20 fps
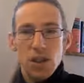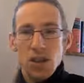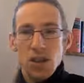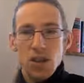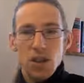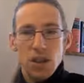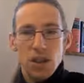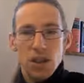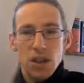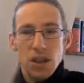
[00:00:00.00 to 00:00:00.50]

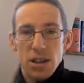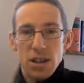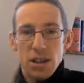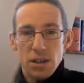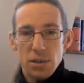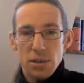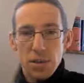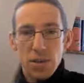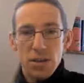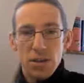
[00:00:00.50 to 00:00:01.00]

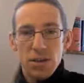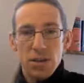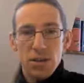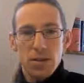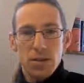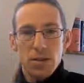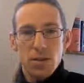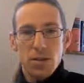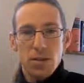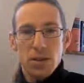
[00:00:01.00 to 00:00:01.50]
teaching
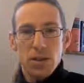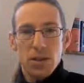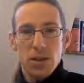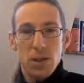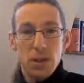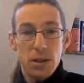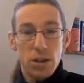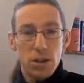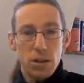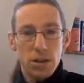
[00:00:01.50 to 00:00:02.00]
experience or
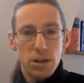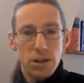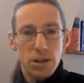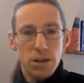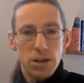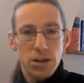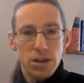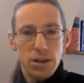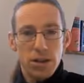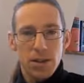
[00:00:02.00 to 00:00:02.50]
teaching
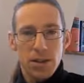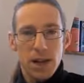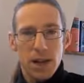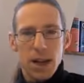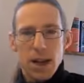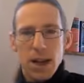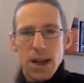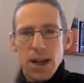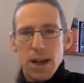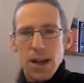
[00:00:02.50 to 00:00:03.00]

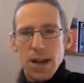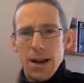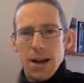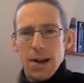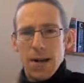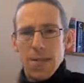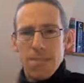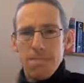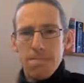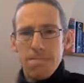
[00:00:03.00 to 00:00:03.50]
competence.
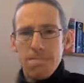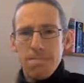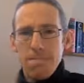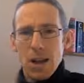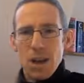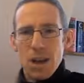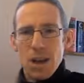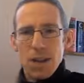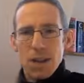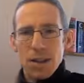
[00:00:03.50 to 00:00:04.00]

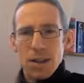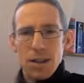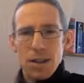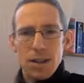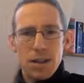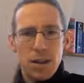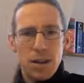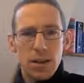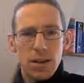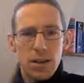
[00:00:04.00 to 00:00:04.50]

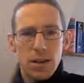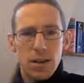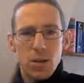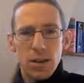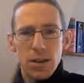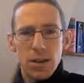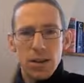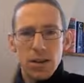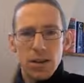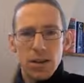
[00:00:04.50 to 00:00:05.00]
And he's
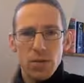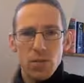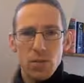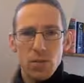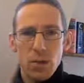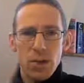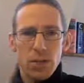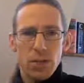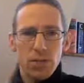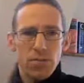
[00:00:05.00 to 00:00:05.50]
asked the
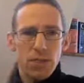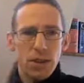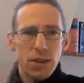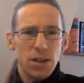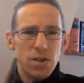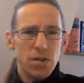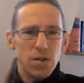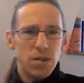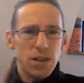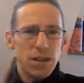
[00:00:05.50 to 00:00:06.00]
question, well,
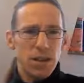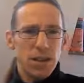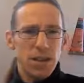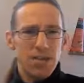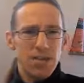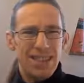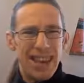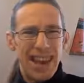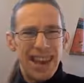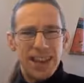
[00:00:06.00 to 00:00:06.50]
you know,
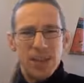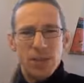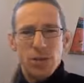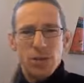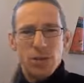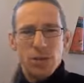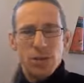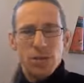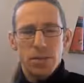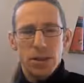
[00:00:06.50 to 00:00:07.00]

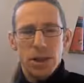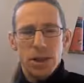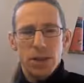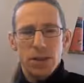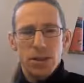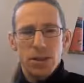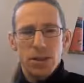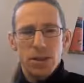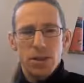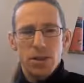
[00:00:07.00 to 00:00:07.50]
can you
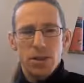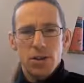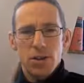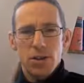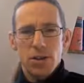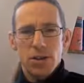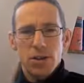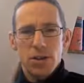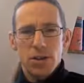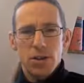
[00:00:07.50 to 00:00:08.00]
expect
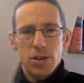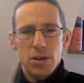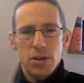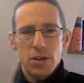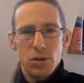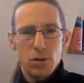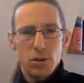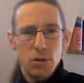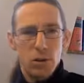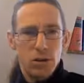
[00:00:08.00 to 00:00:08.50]
teachers
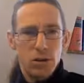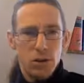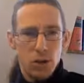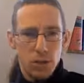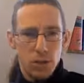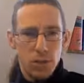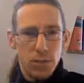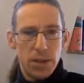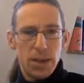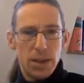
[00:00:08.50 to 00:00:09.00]
who
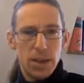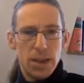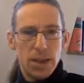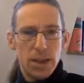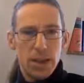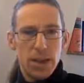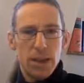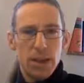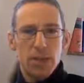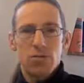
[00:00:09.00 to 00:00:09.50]
are just
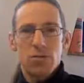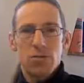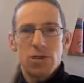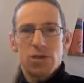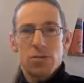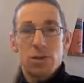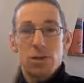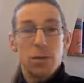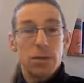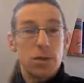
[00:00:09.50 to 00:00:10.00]
beginning their
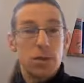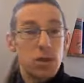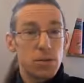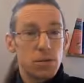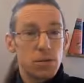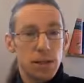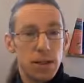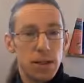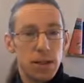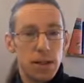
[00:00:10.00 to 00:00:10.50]
careers, maybe
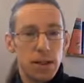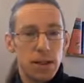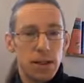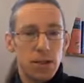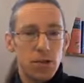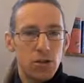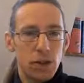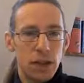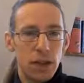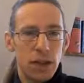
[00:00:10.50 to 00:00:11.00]
just
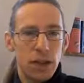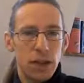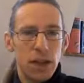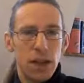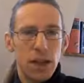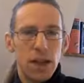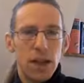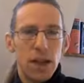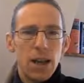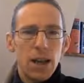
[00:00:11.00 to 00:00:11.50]
beginning their
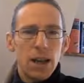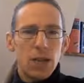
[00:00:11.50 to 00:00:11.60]
training,